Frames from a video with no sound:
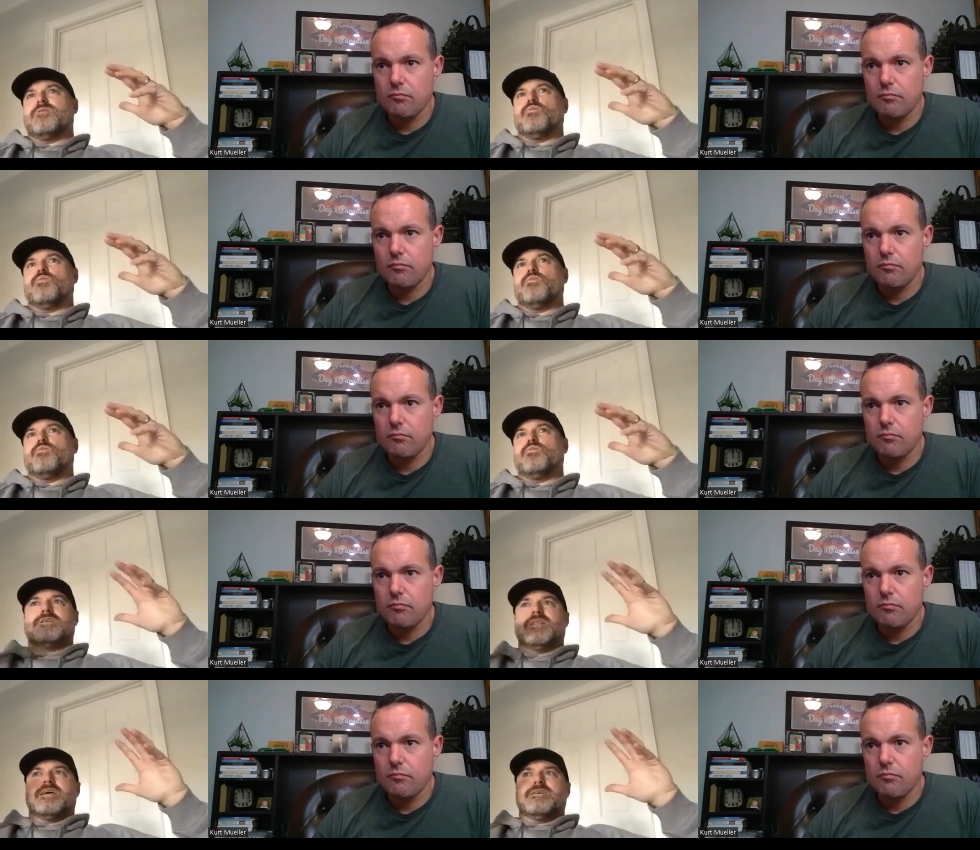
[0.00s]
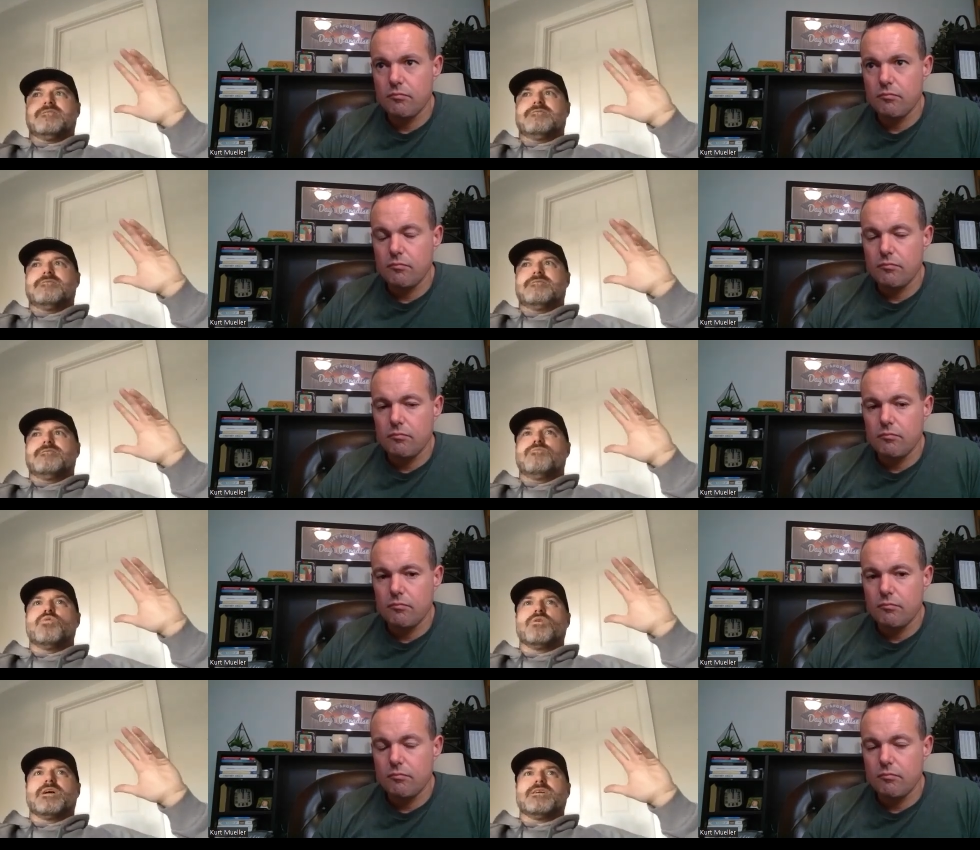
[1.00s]
Speaker 1: want to like
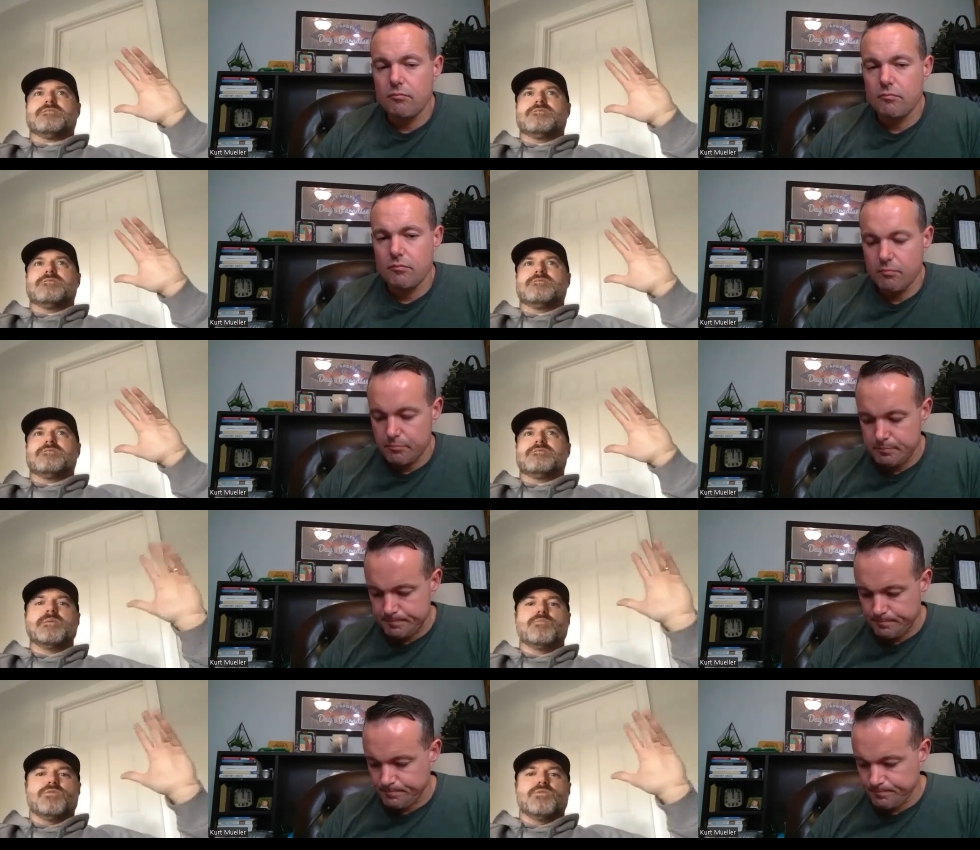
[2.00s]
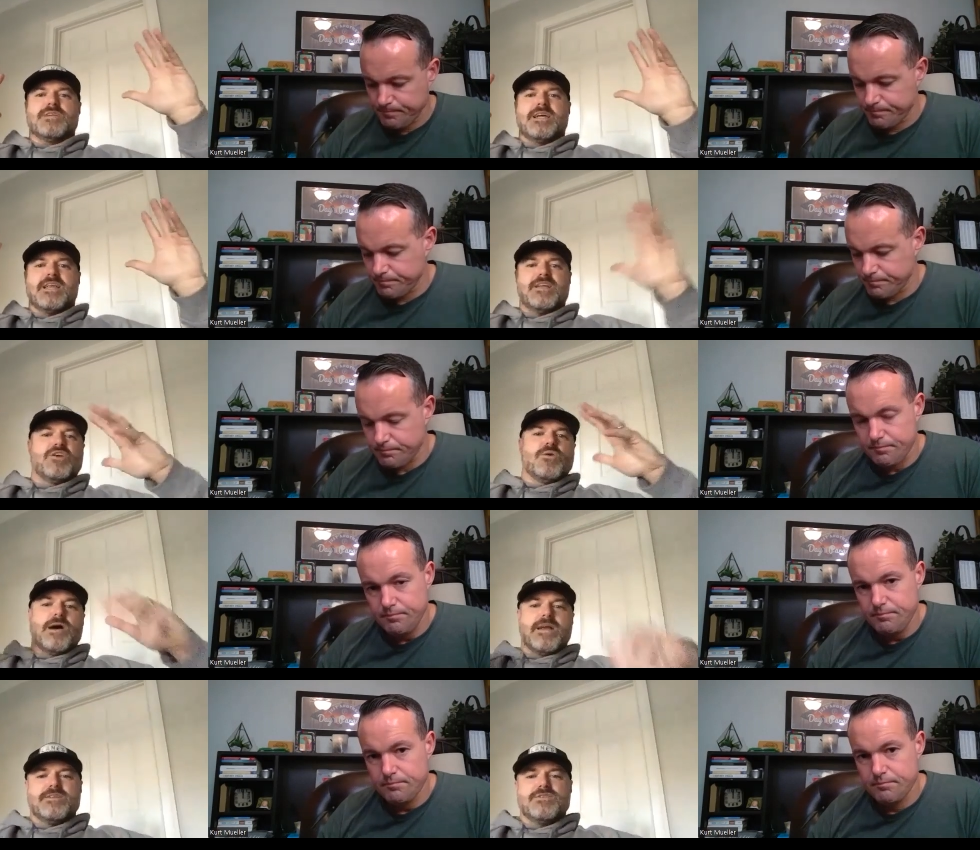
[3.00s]
more or less for people to kind of
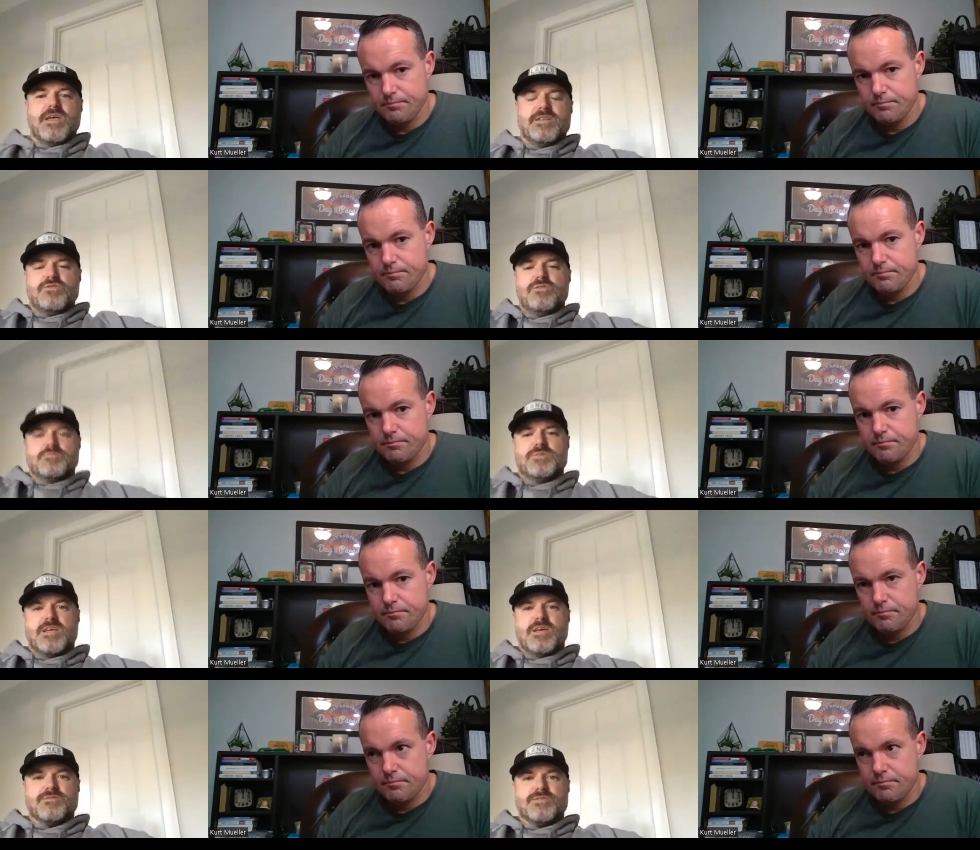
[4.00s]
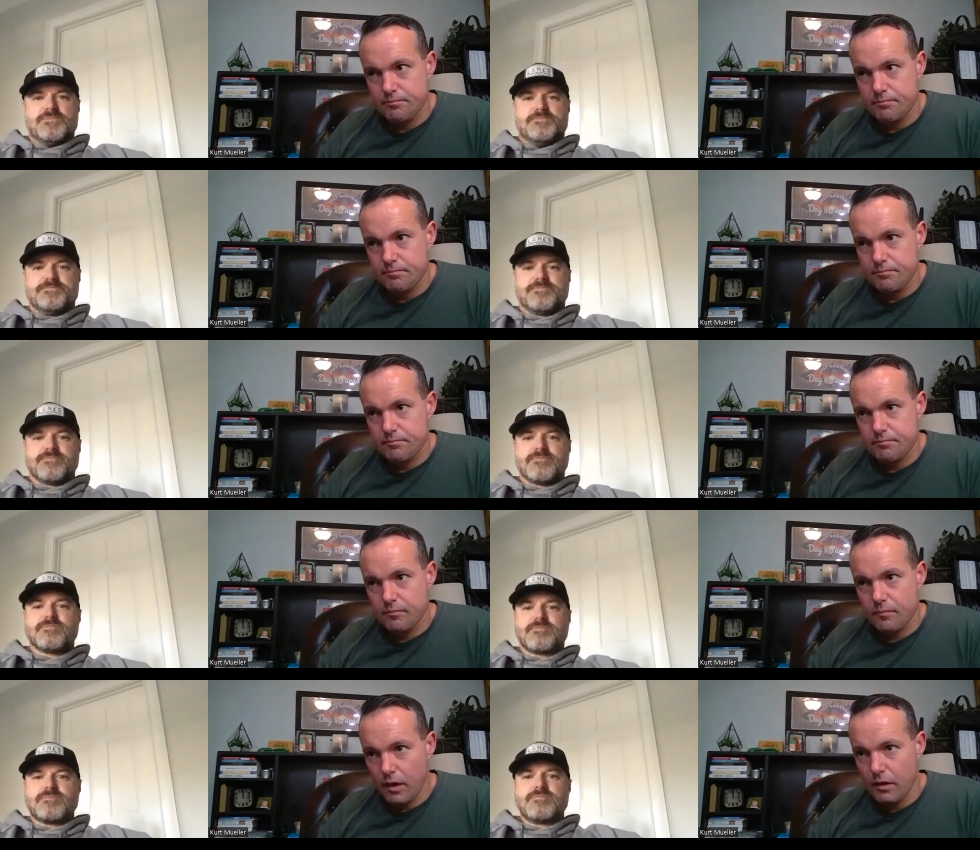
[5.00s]
go out and, and do themselves.
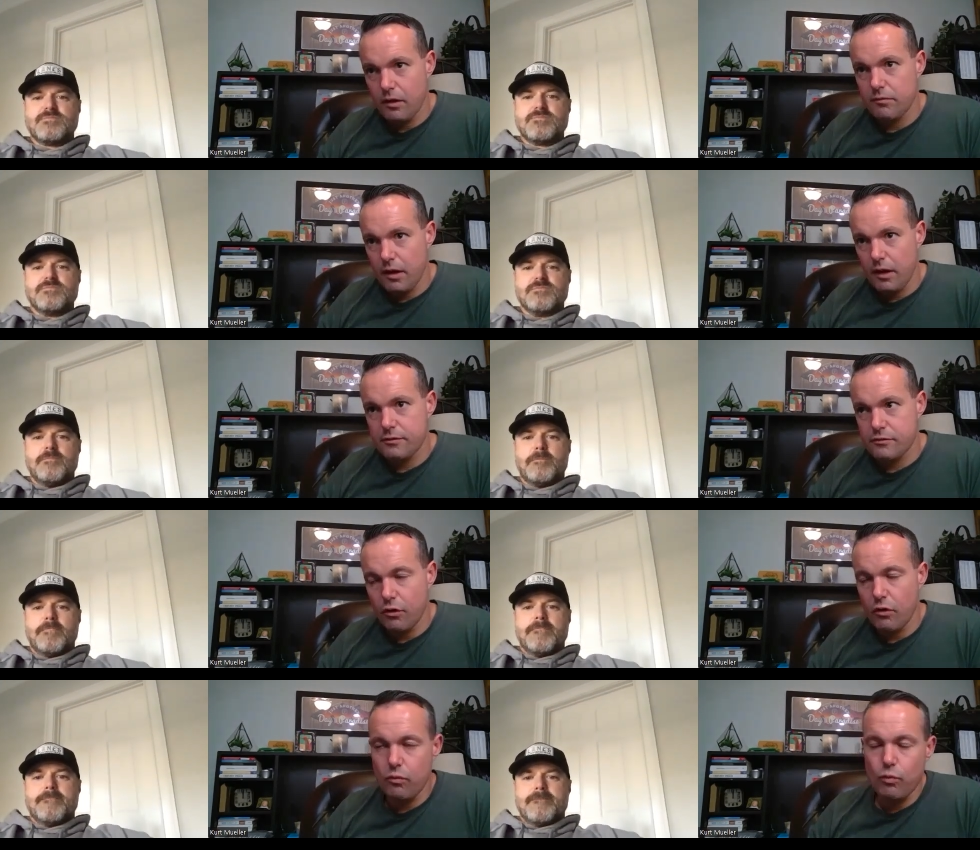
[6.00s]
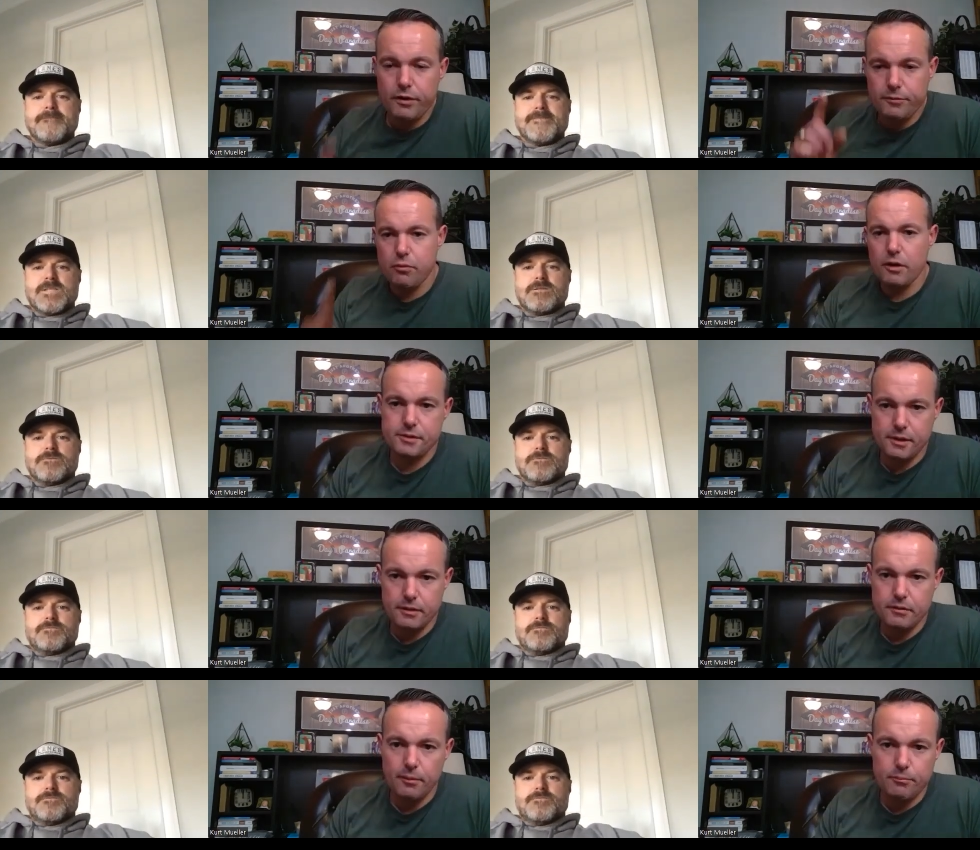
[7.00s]
Speaker 2: I love that. So with
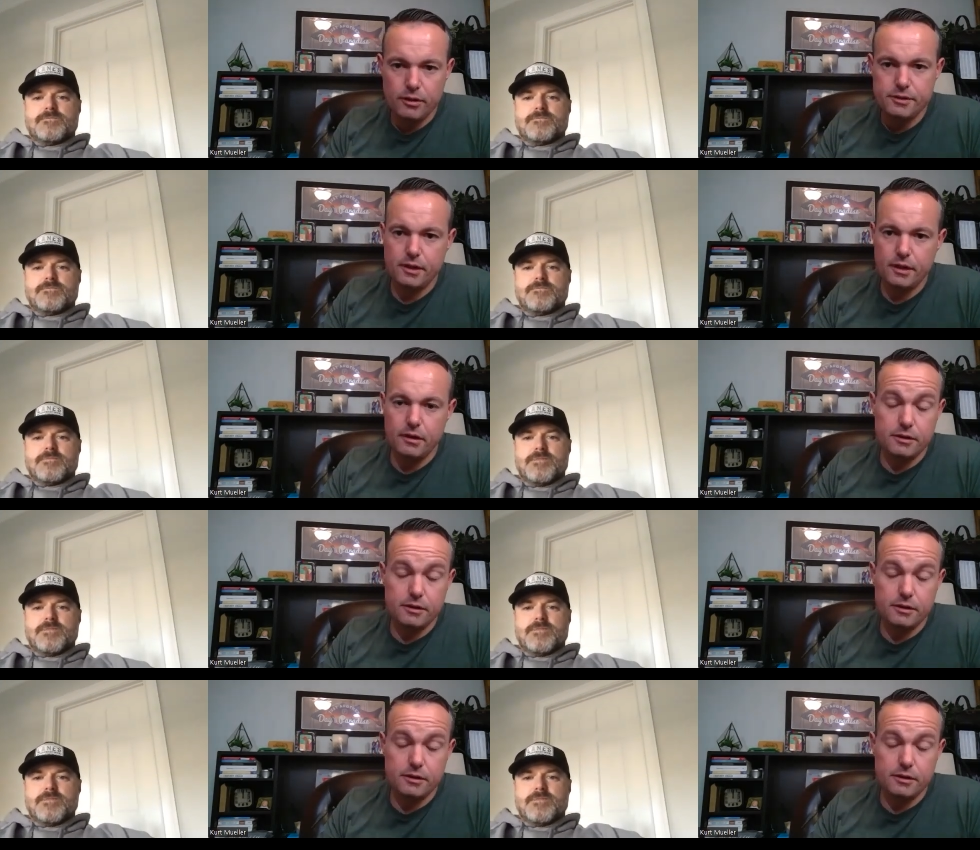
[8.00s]
brisket, now brisket yeah.